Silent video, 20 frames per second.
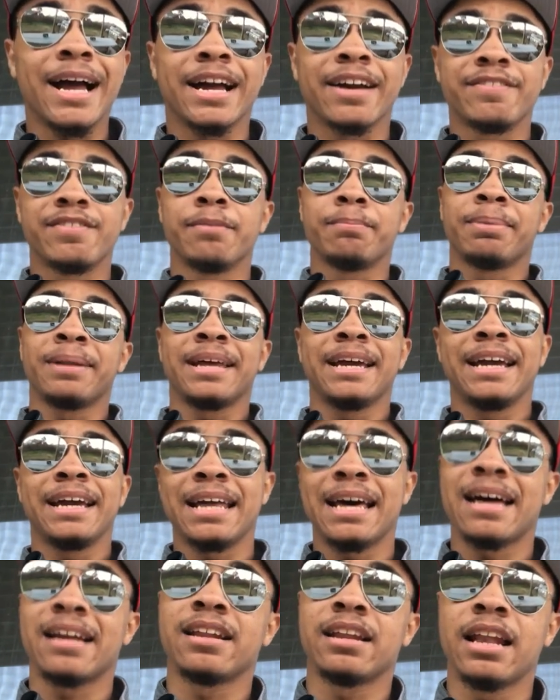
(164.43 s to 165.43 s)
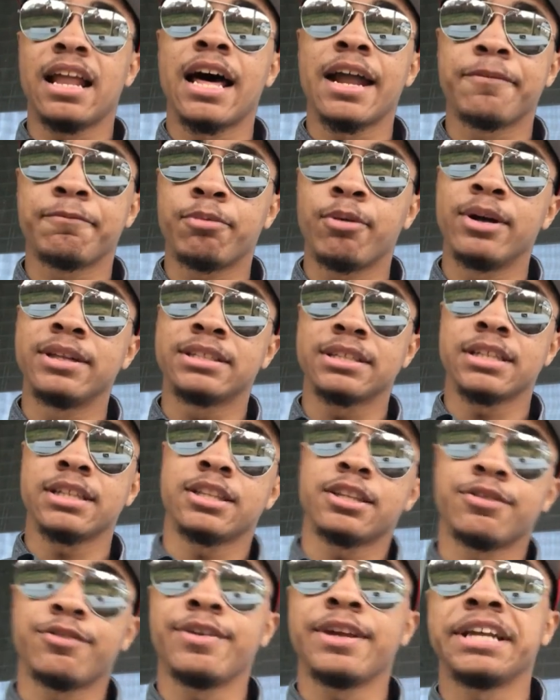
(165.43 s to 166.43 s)
track of the blade at a lot of points
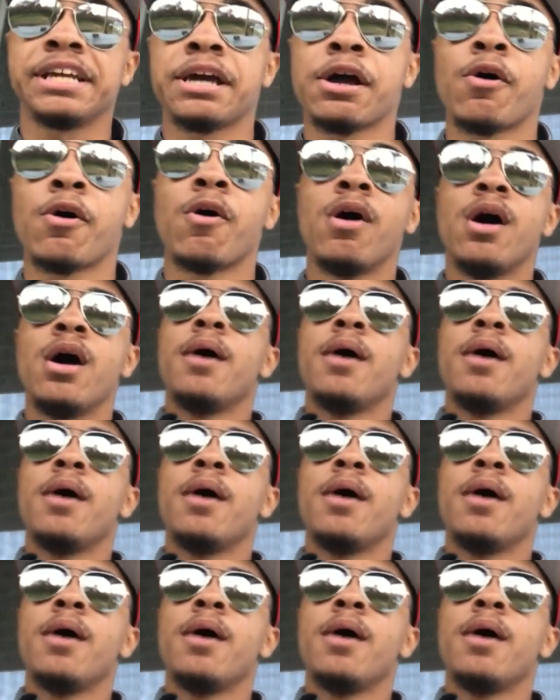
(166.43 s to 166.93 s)
in this video,